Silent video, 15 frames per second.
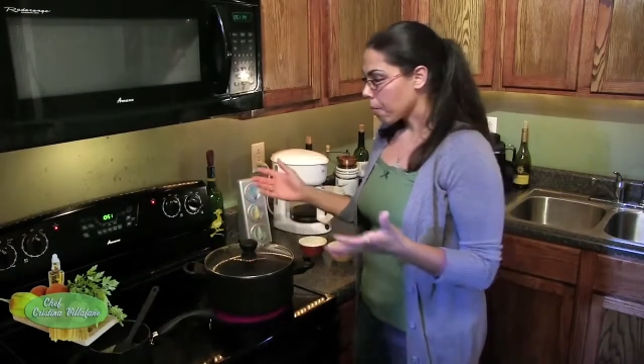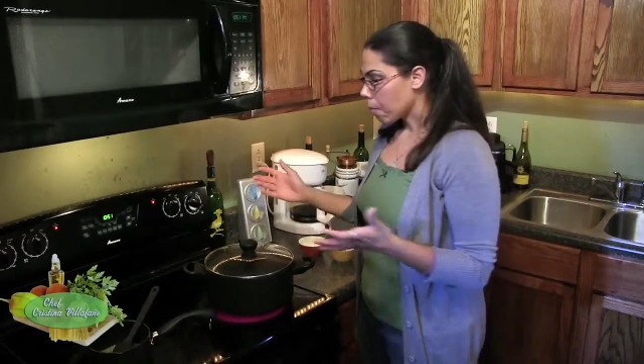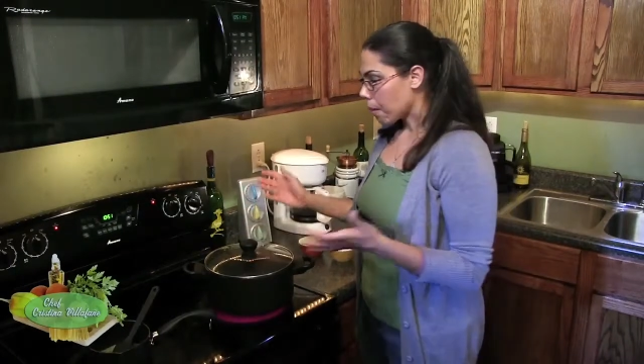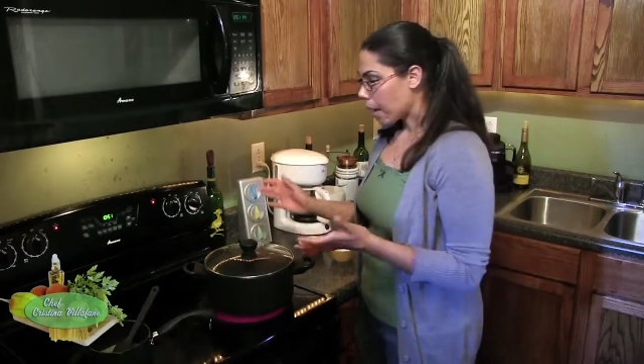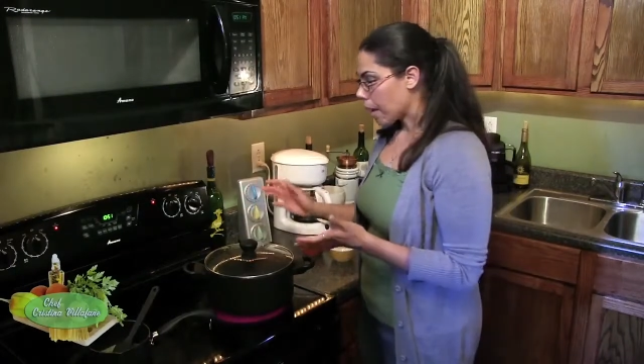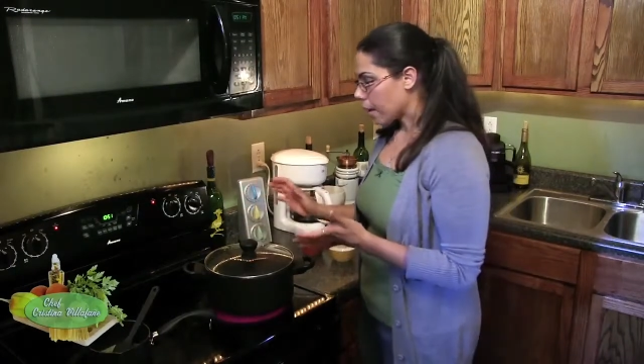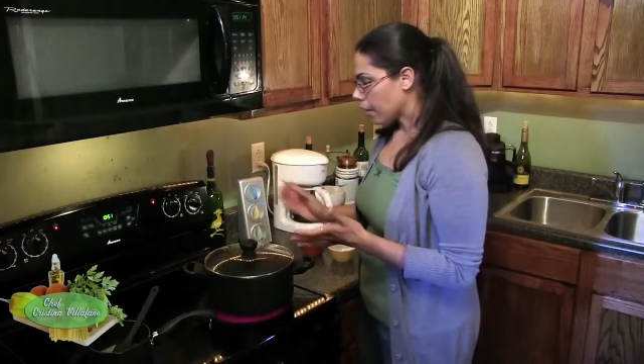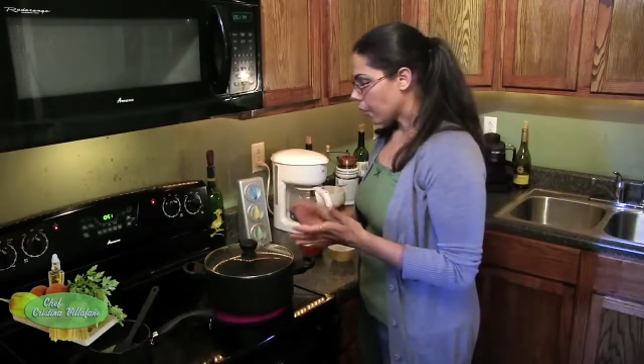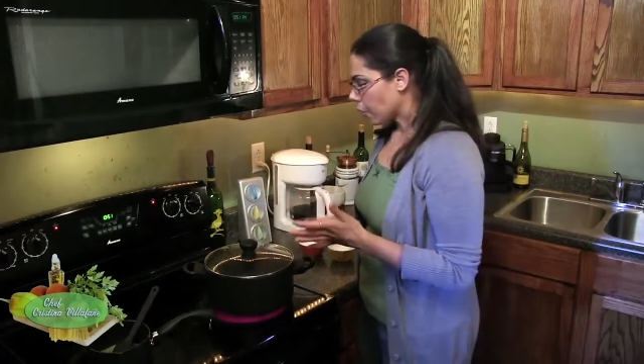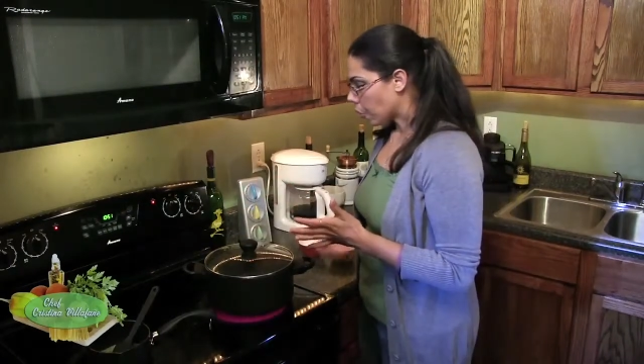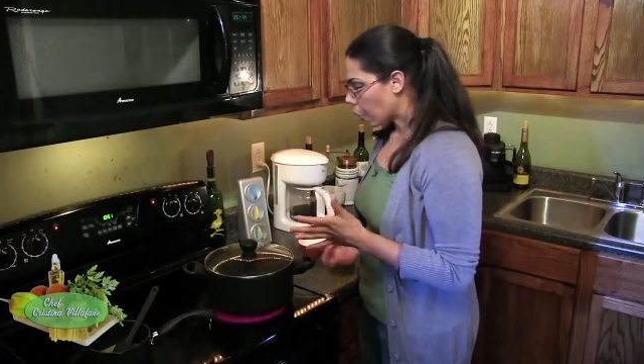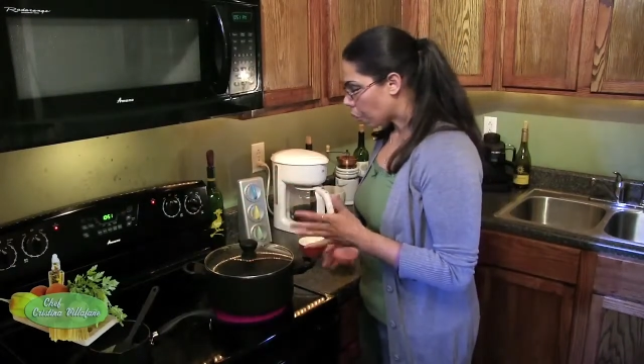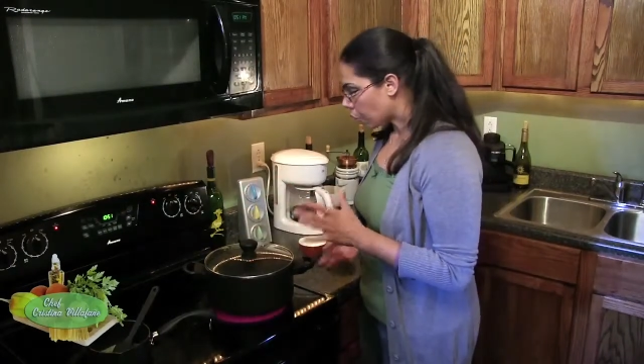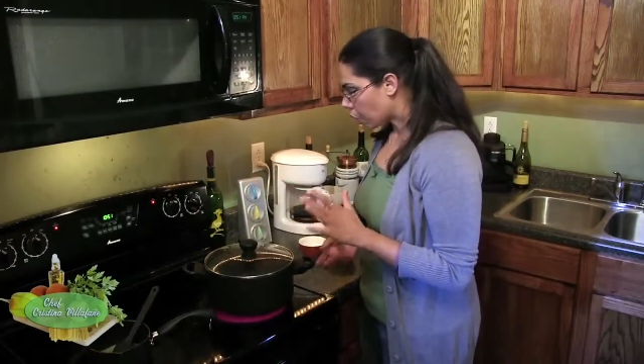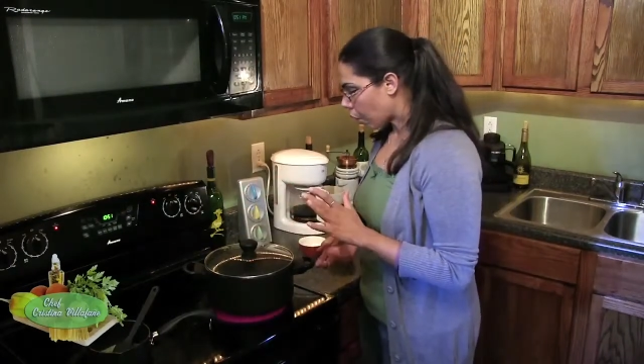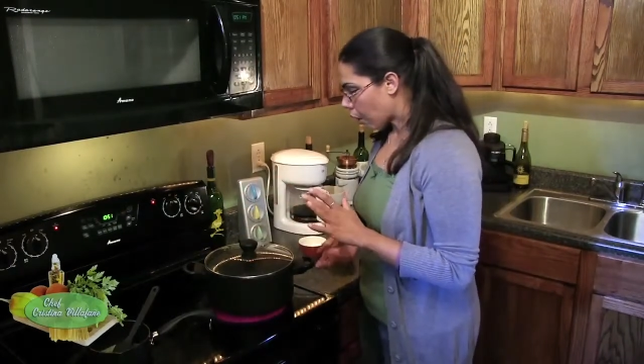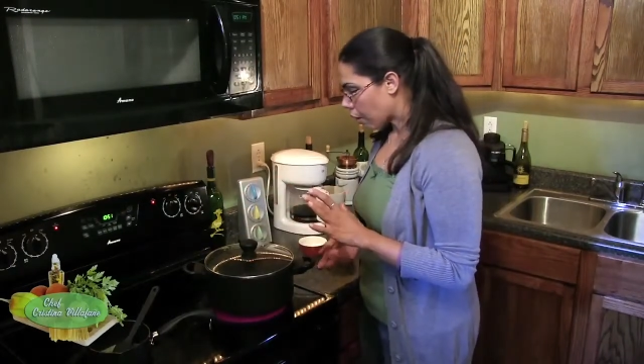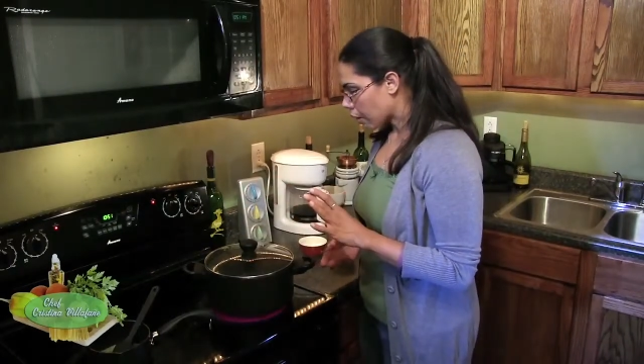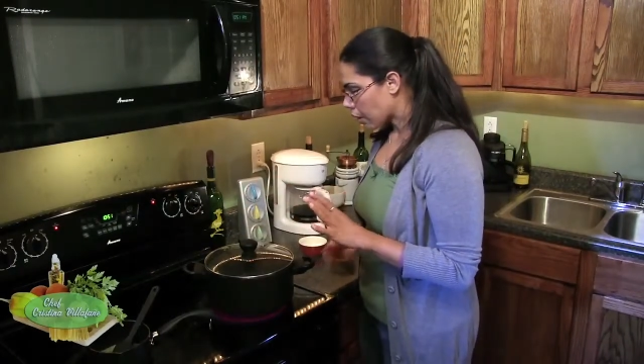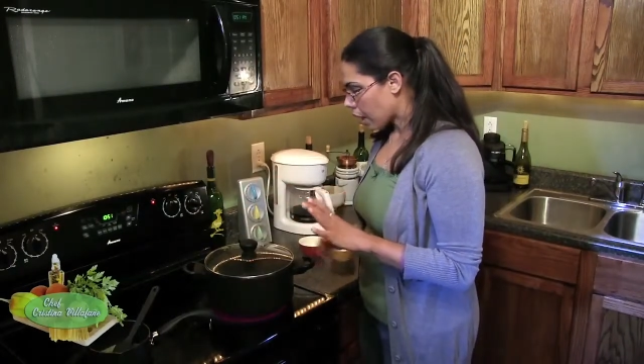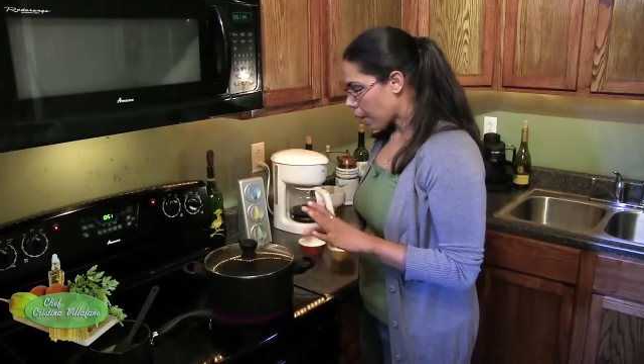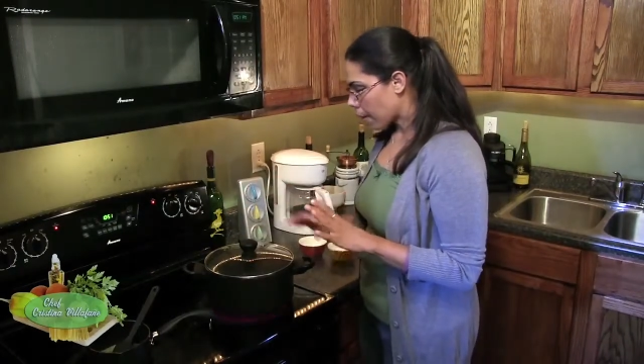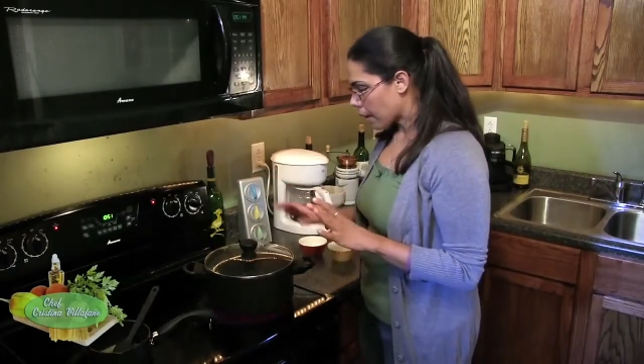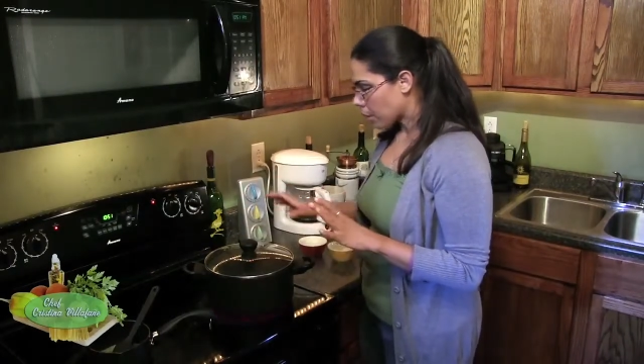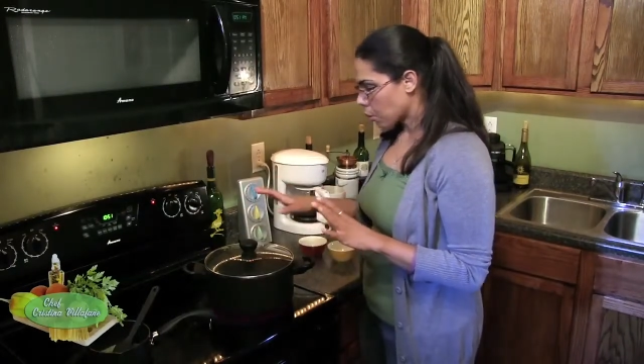But so far, every time I